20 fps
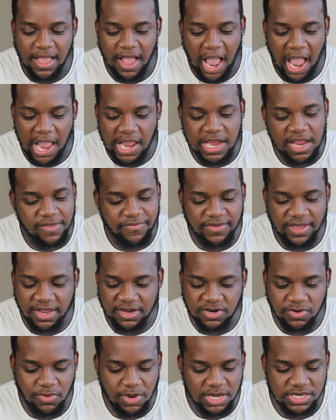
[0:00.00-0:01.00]
I didn't even get
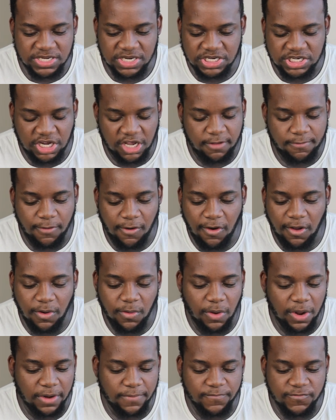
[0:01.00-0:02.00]
to watch the Jake Paul
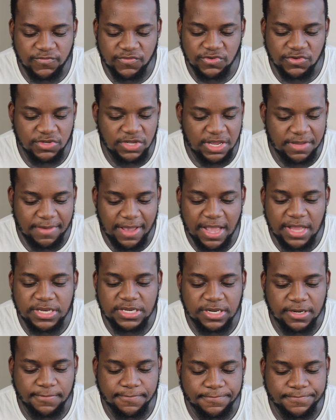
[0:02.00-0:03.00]
one. So
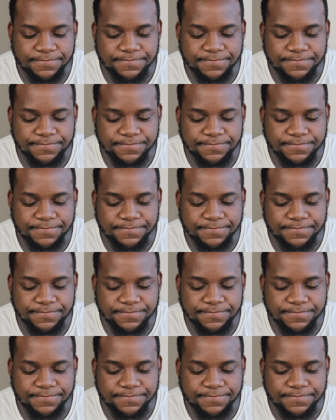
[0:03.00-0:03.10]
imagine